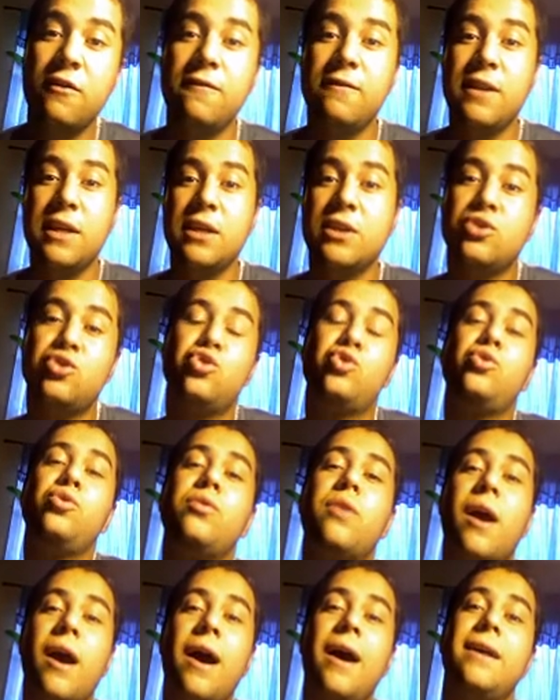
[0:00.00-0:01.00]
of these two
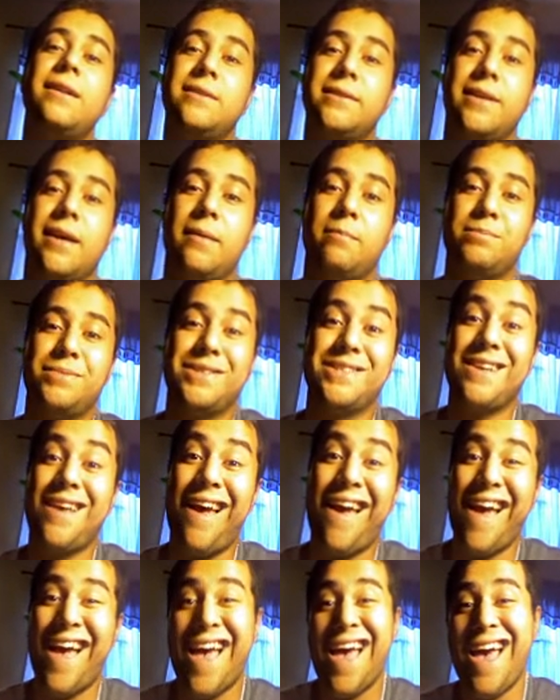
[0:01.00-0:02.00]
concepts
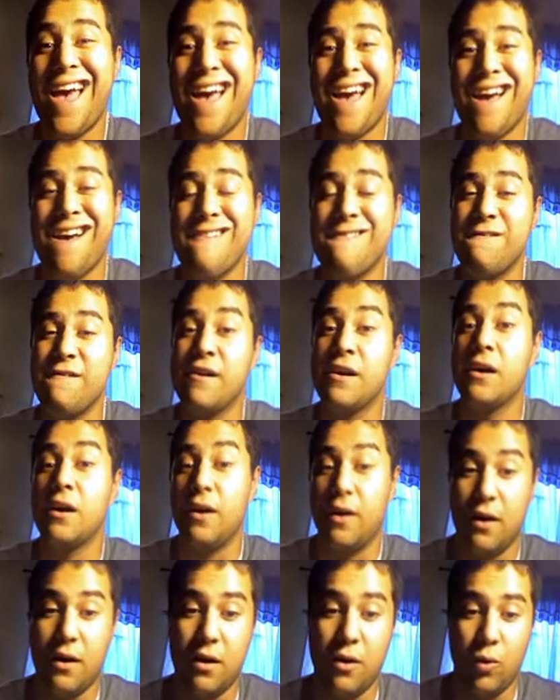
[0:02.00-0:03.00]
have
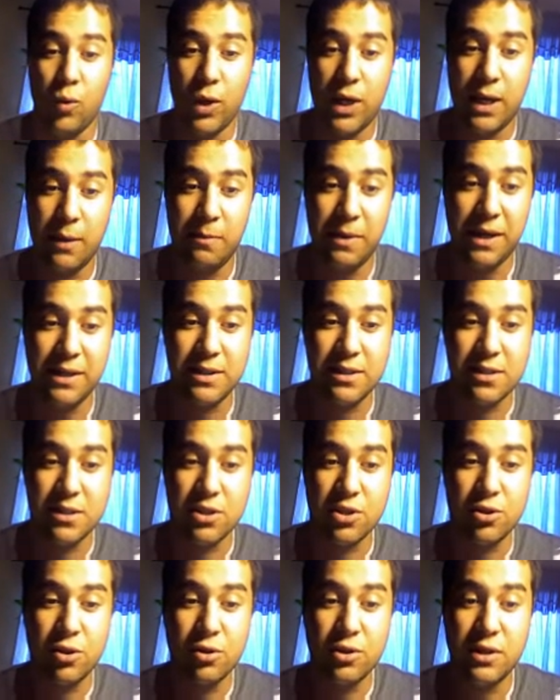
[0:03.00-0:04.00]
wiki pages
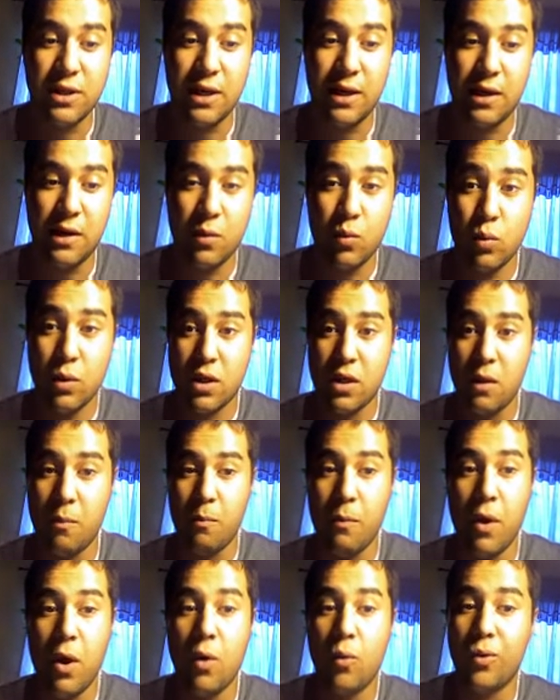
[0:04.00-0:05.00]
associated with them.
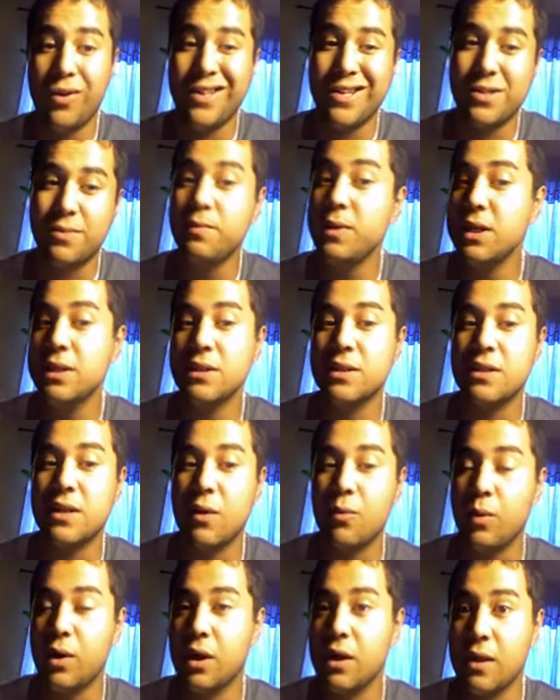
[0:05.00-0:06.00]
What this means is
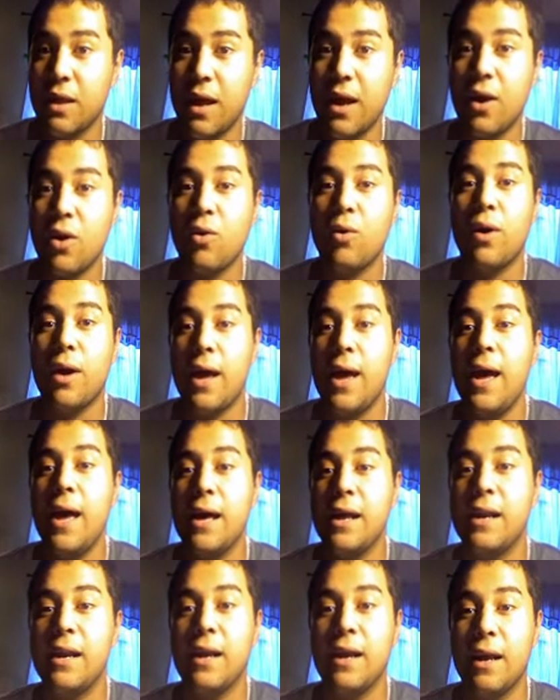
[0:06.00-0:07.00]
that we can then go
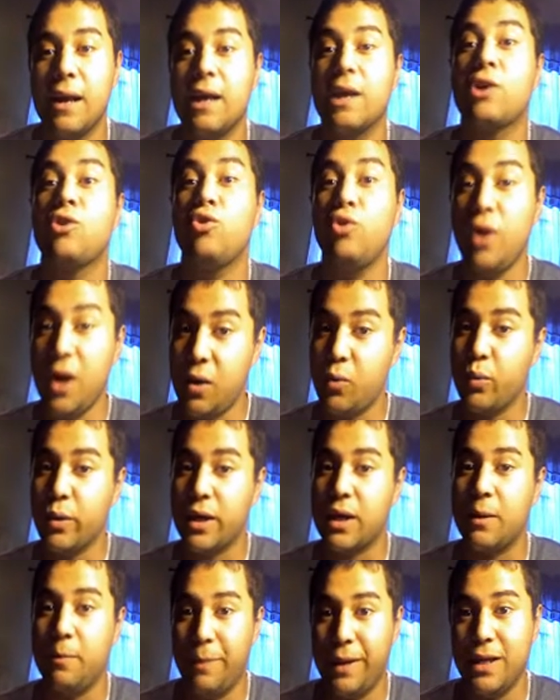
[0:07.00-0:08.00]
ahead and create
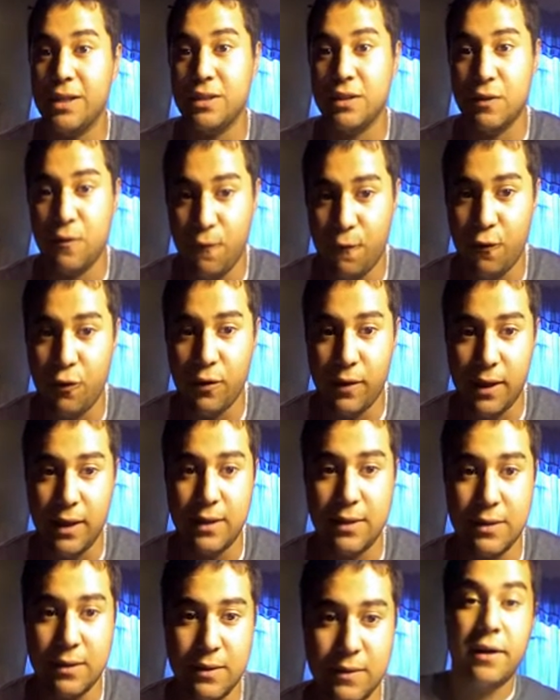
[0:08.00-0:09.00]
wiki pages for
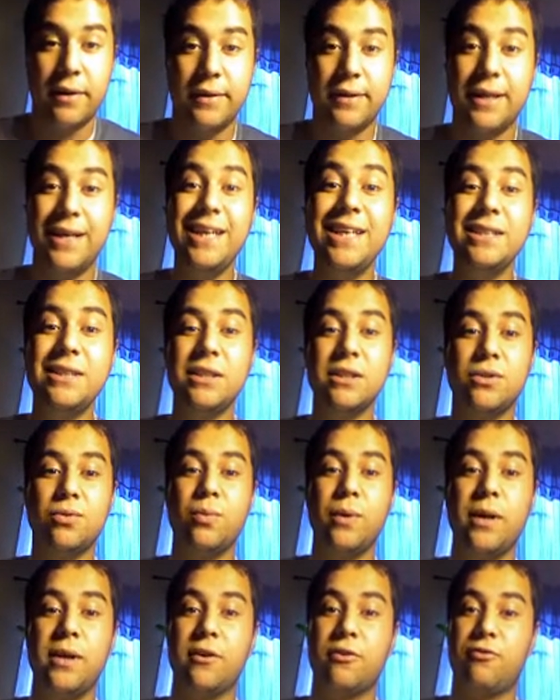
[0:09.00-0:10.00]
these. The easiest
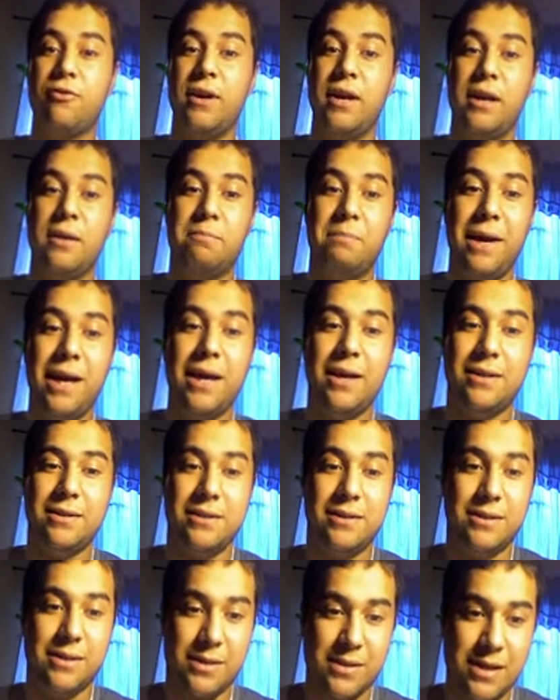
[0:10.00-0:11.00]
way to create a page
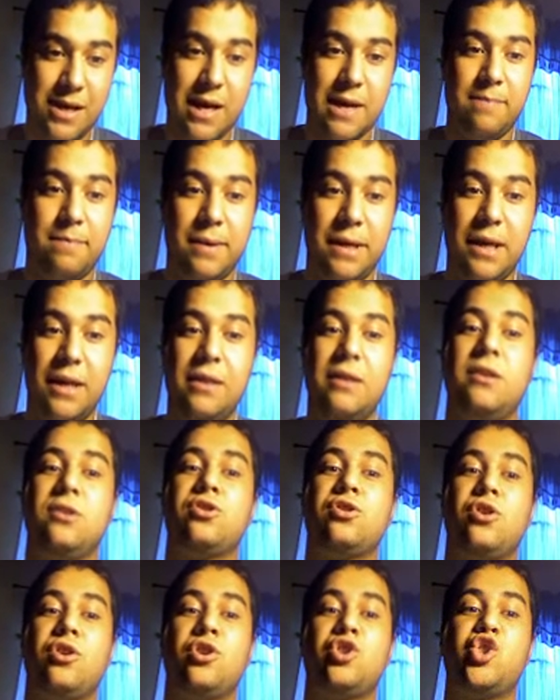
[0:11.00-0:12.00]
is to type in the
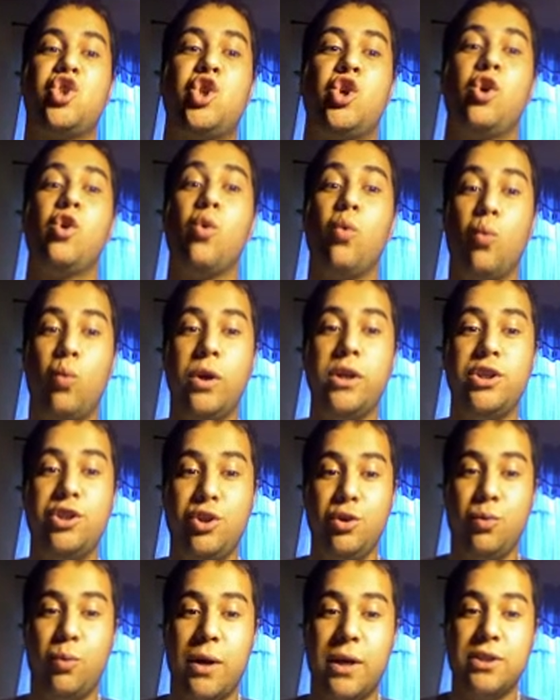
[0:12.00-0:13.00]
search what
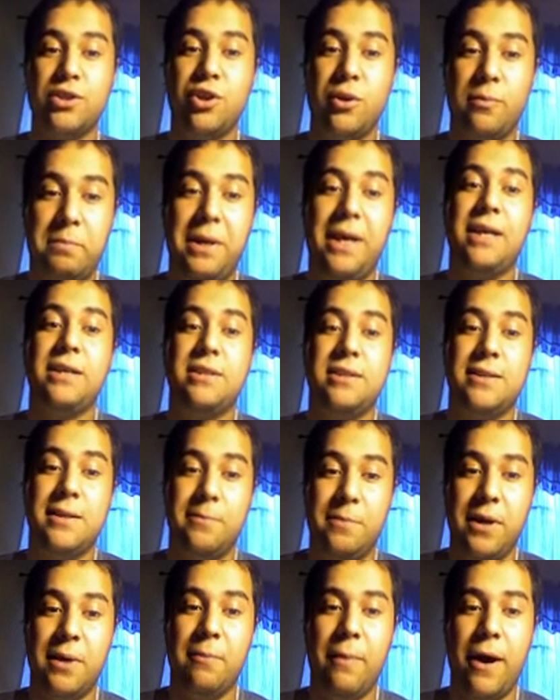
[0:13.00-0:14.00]
you want your page to
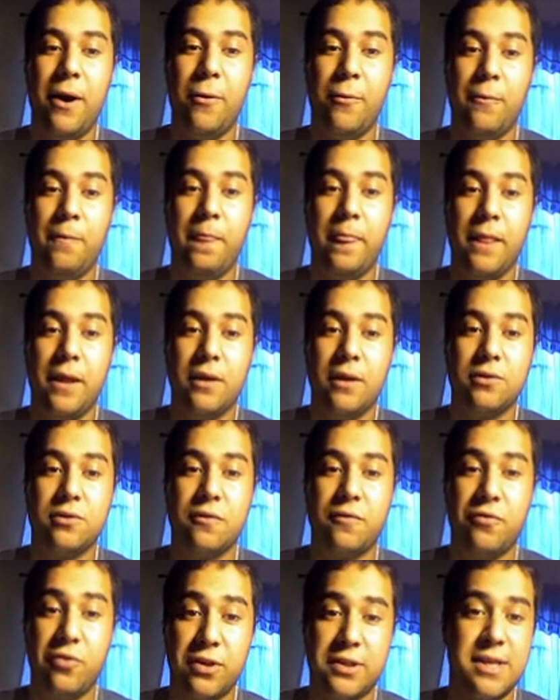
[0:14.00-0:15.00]
be about. So
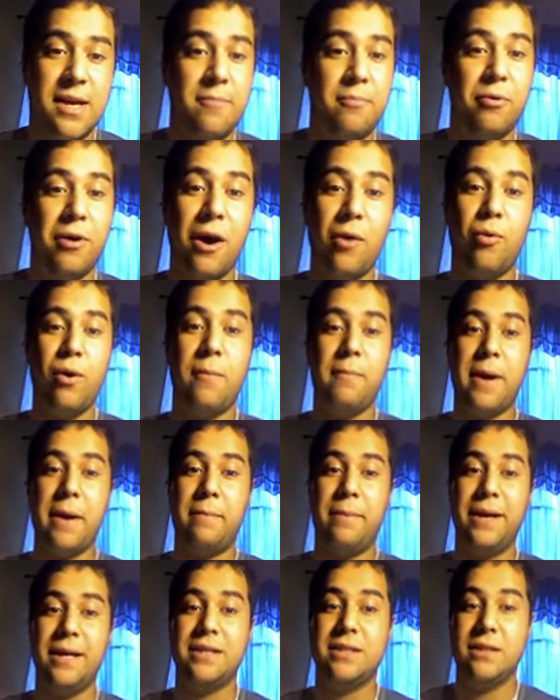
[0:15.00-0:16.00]
for example, I want my
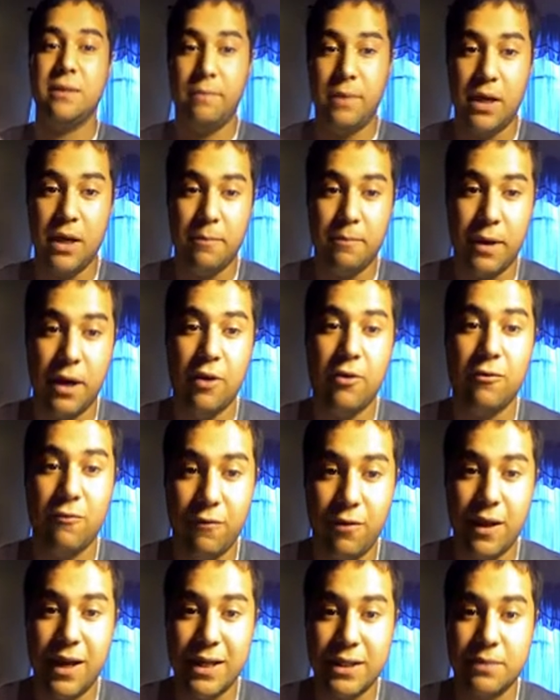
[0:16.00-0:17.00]
page to be about
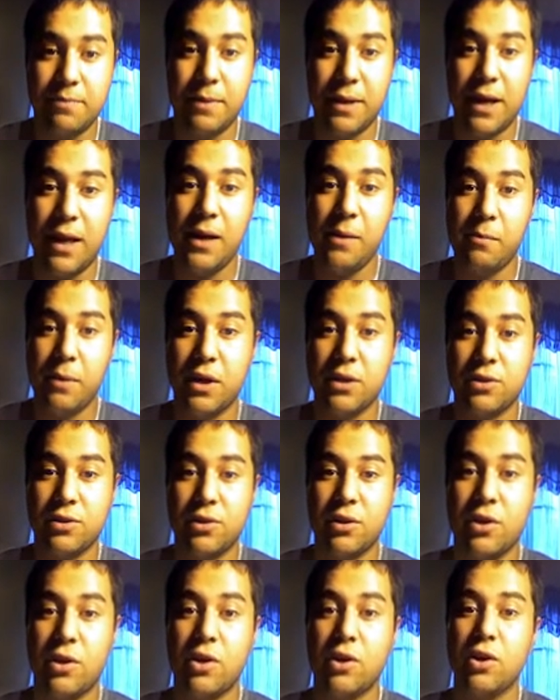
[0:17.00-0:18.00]
flying spaghetti
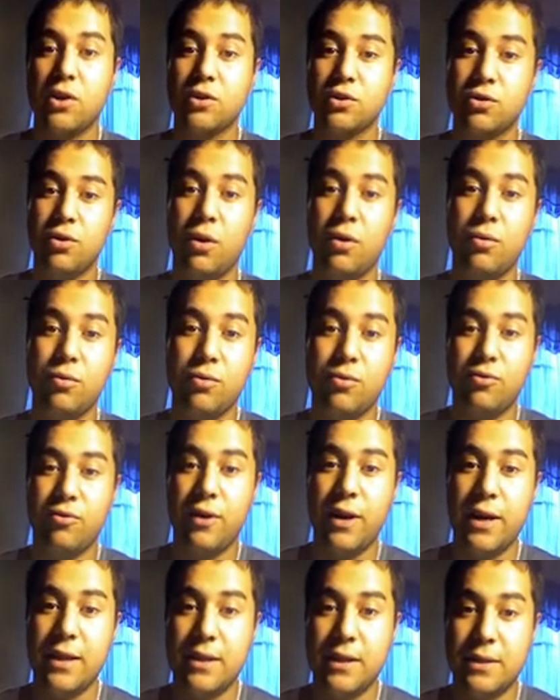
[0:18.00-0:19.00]
monster. So I'll
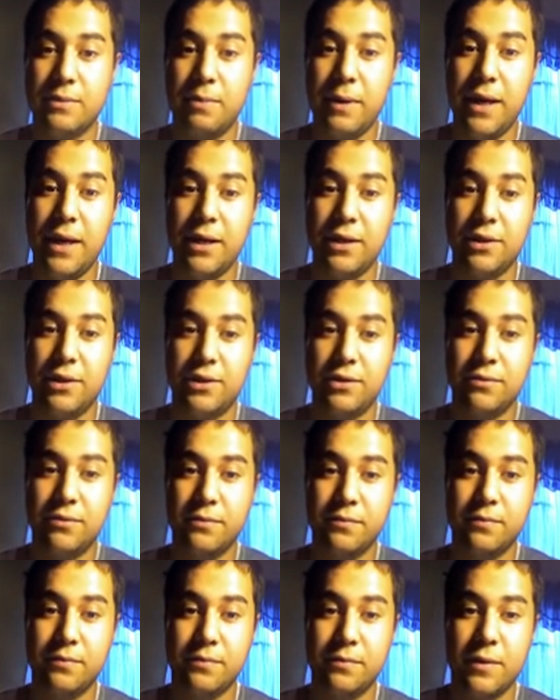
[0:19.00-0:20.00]
create this page.
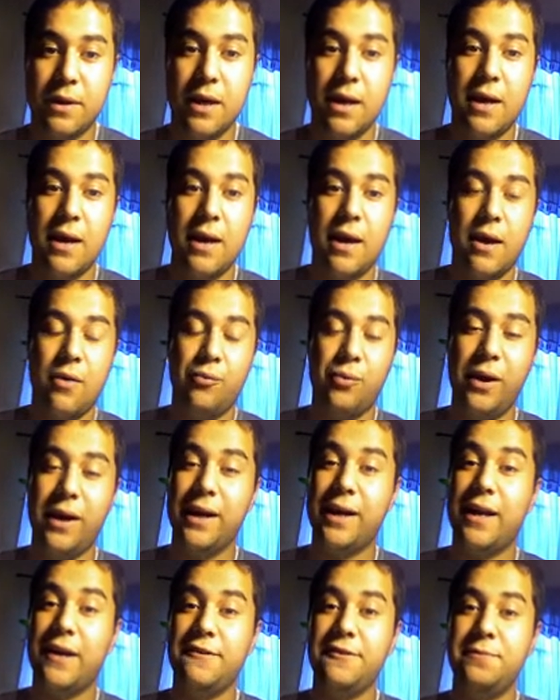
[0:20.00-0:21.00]
And what
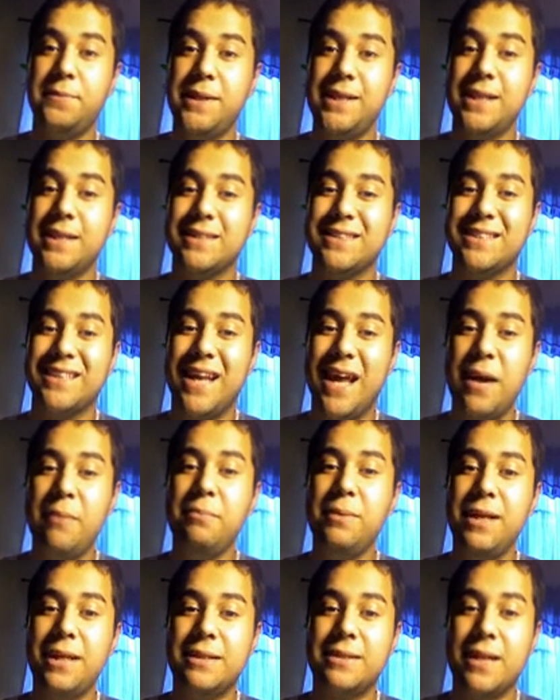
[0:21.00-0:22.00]
it gives me is an
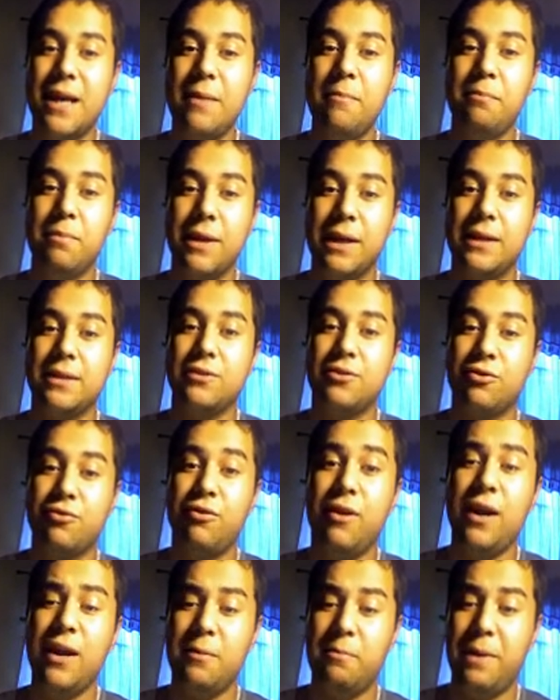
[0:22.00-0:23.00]
empty template to
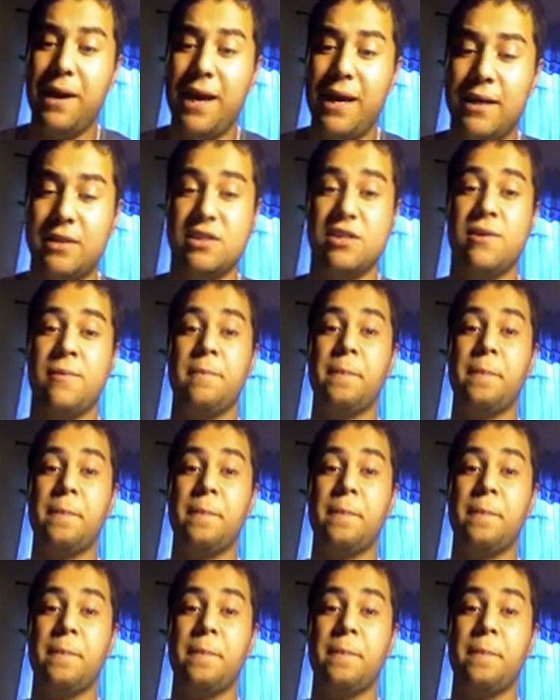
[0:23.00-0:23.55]
create a page.